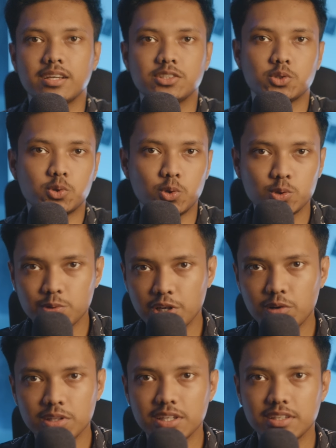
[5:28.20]
So those were
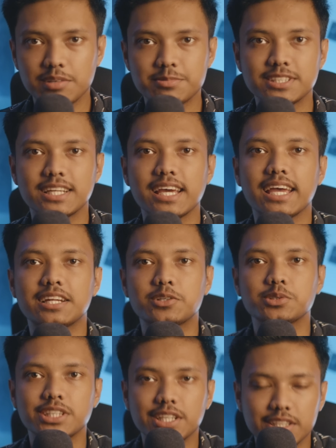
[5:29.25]
all the tips that I had to
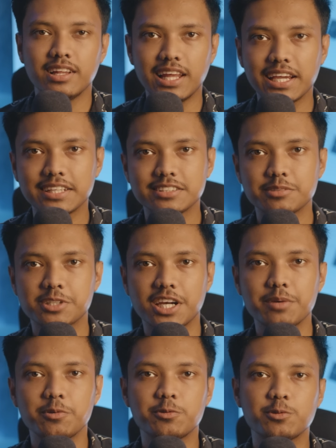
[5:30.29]
share. Like and
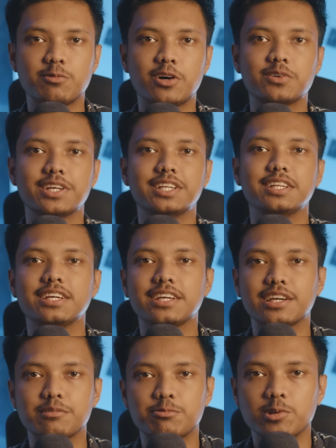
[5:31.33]
subscribe if you found anything
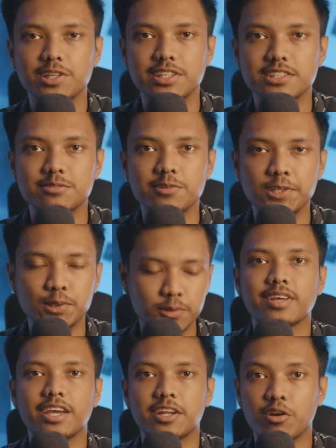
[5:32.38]
helpful in this video,
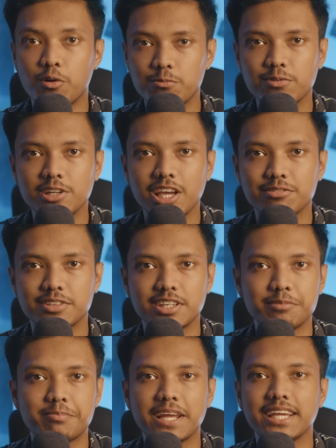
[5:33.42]
and hopefully after
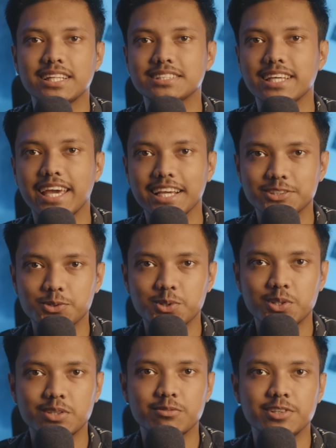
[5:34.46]
applying these hacks to
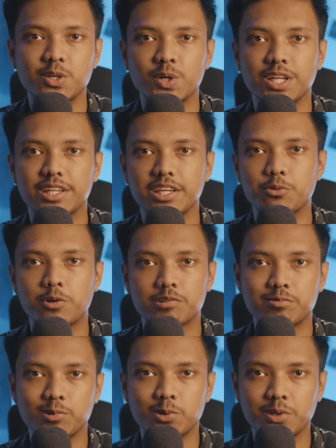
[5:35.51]
your video editing
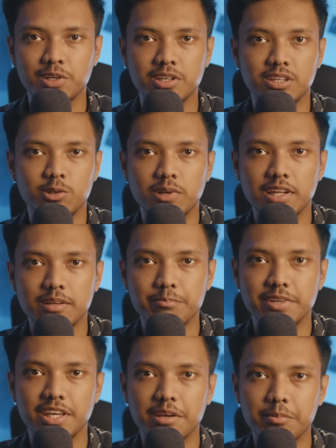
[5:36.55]
workflow, you'll
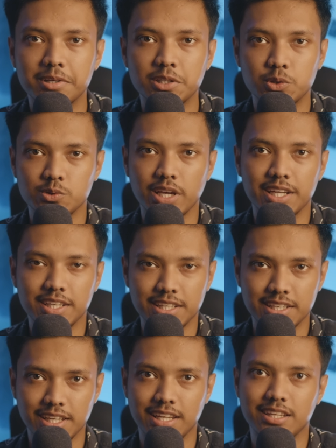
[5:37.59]
be able to edit
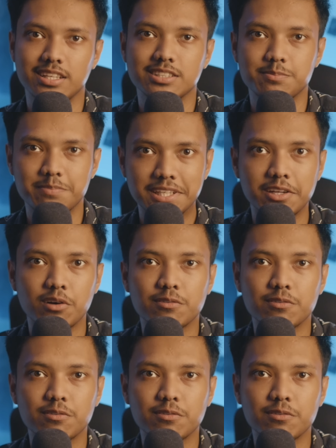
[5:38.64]
at the speed of